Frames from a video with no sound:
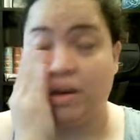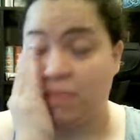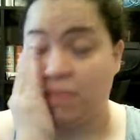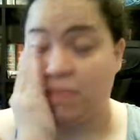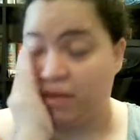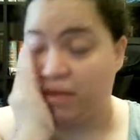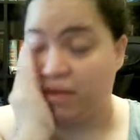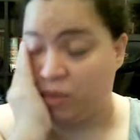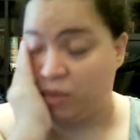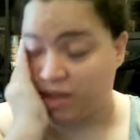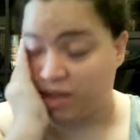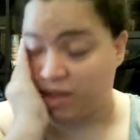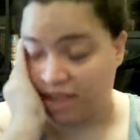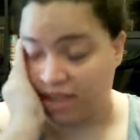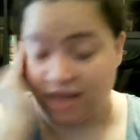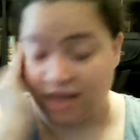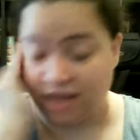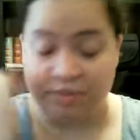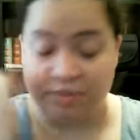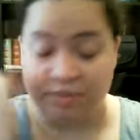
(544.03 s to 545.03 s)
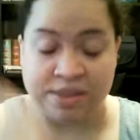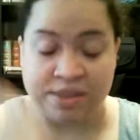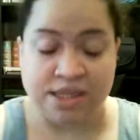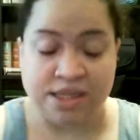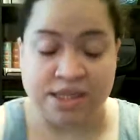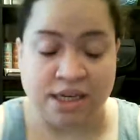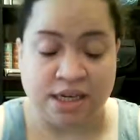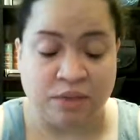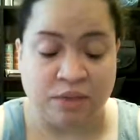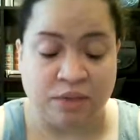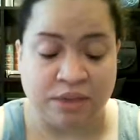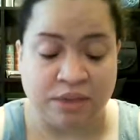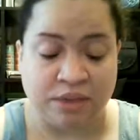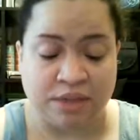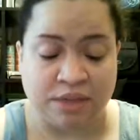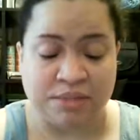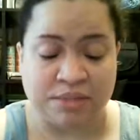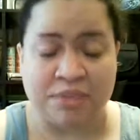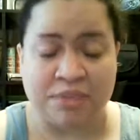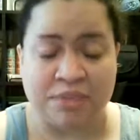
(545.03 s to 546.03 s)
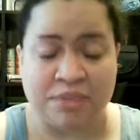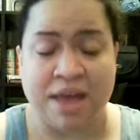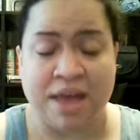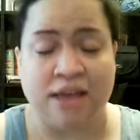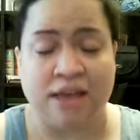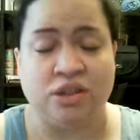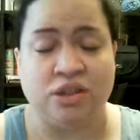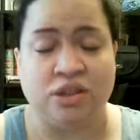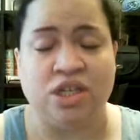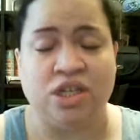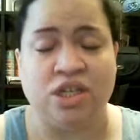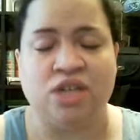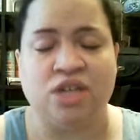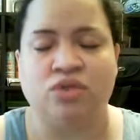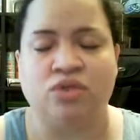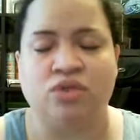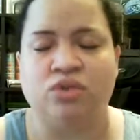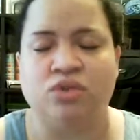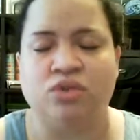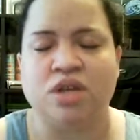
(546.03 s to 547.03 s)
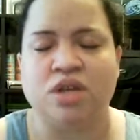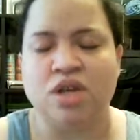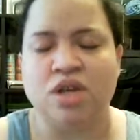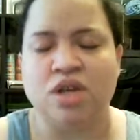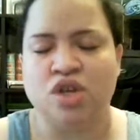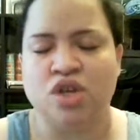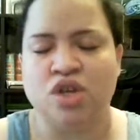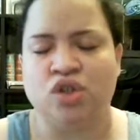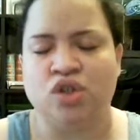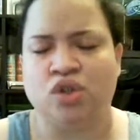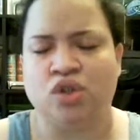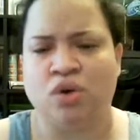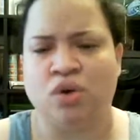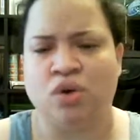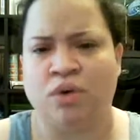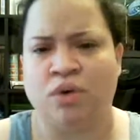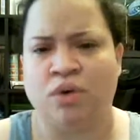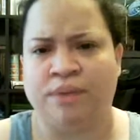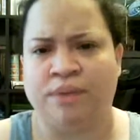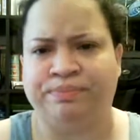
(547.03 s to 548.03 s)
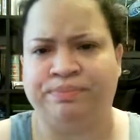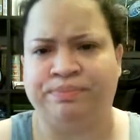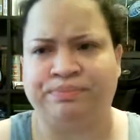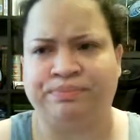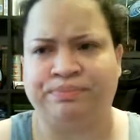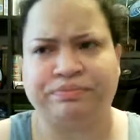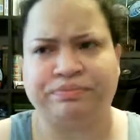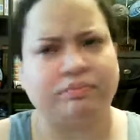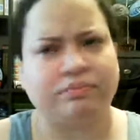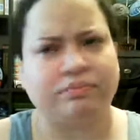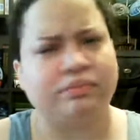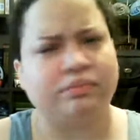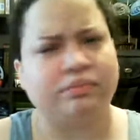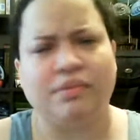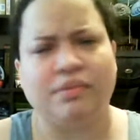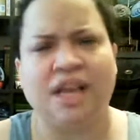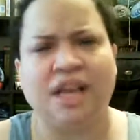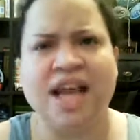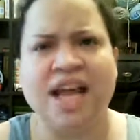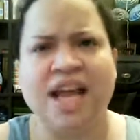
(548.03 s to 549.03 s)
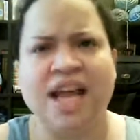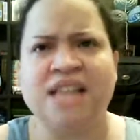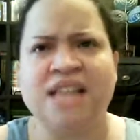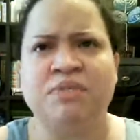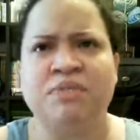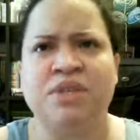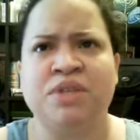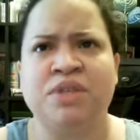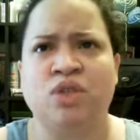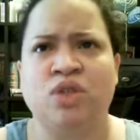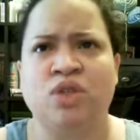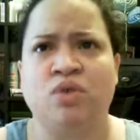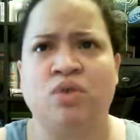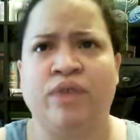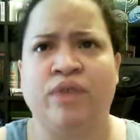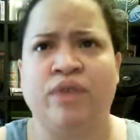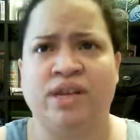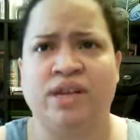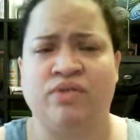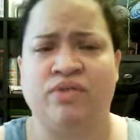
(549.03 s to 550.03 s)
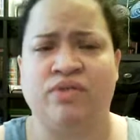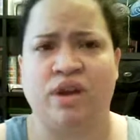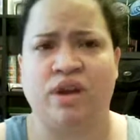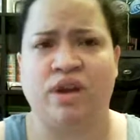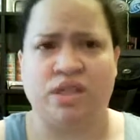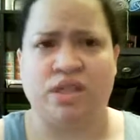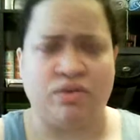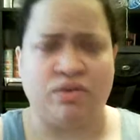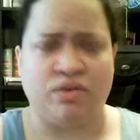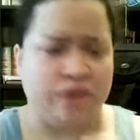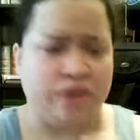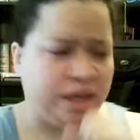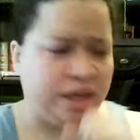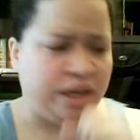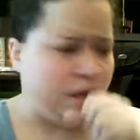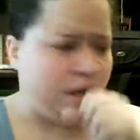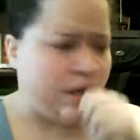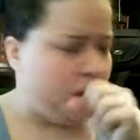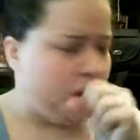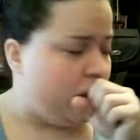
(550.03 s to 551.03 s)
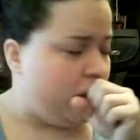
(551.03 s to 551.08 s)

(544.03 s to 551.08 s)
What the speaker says: it in my voice, I've been dealing with some allergy issues, so it hasn't been so great as far as the running.